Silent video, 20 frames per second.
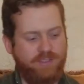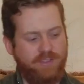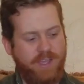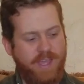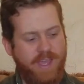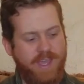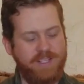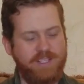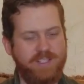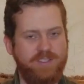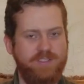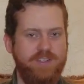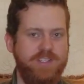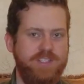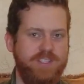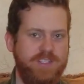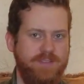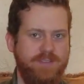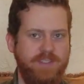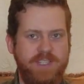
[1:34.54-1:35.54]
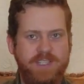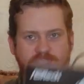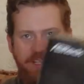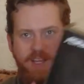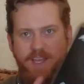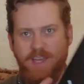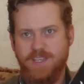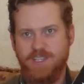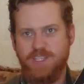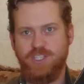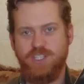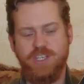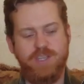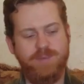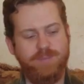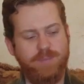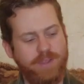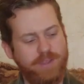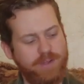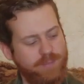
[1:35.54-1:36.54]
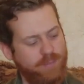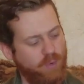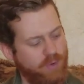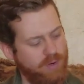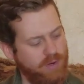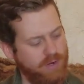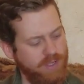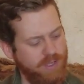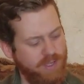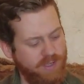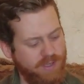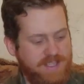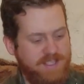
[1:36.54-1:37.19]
X370 Tai Chi motherboard.